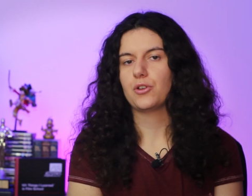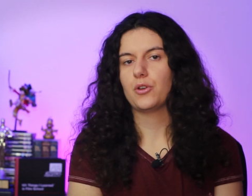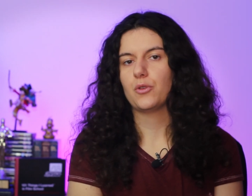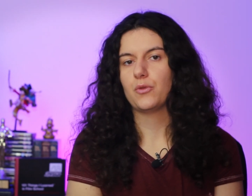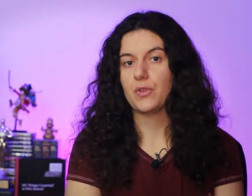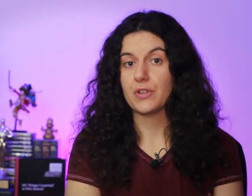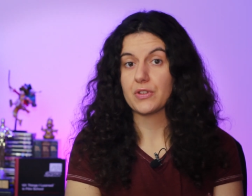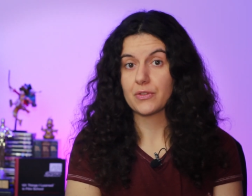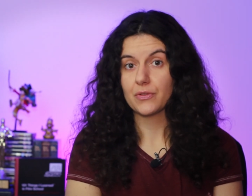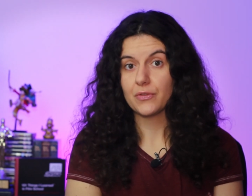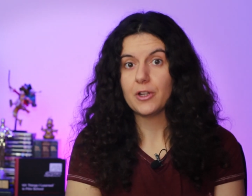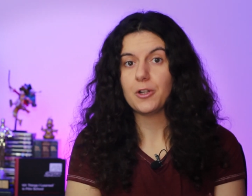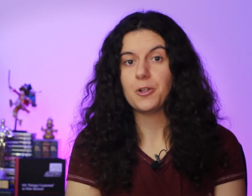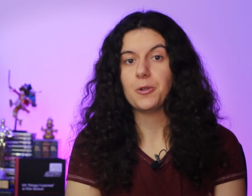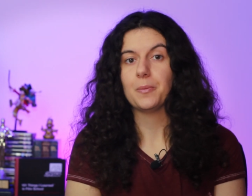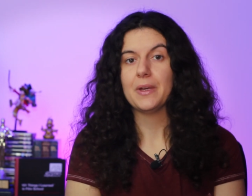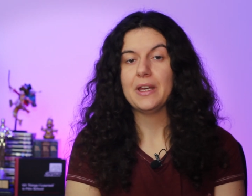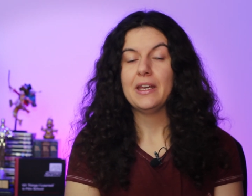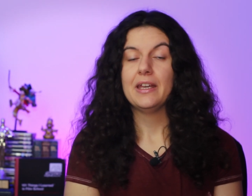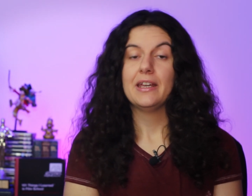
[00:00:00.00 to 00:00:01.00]
of this
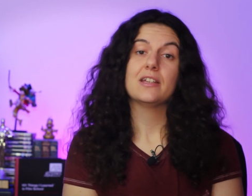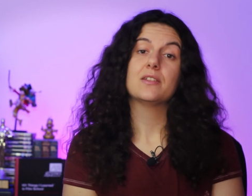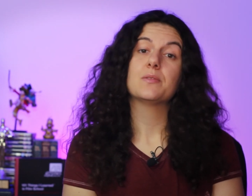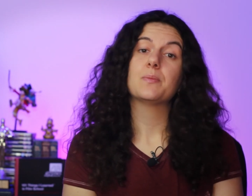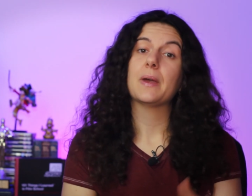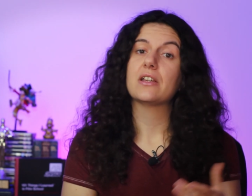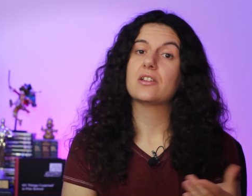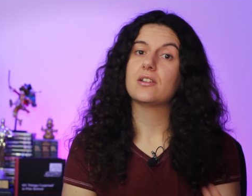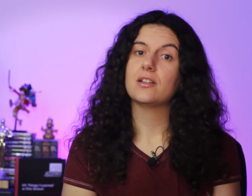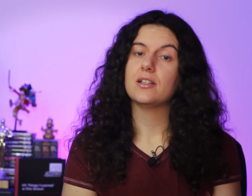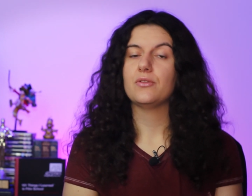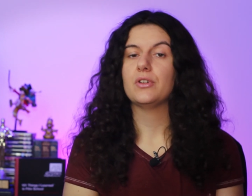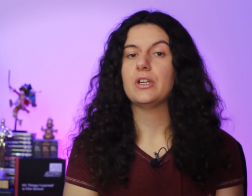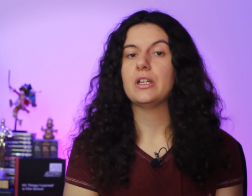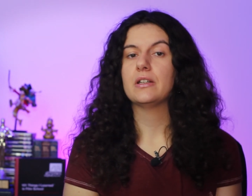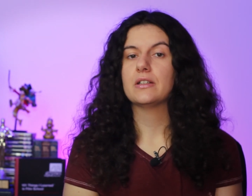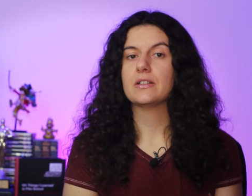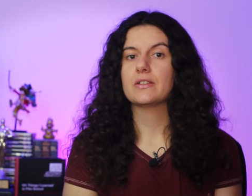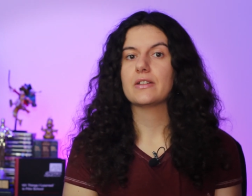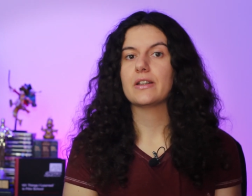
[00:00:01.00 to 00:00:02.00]
film, especially
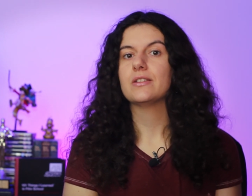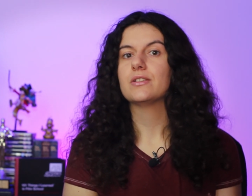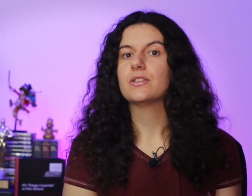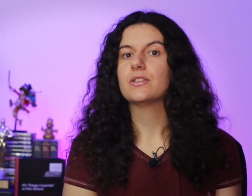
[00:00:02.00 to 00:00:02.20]
Venus and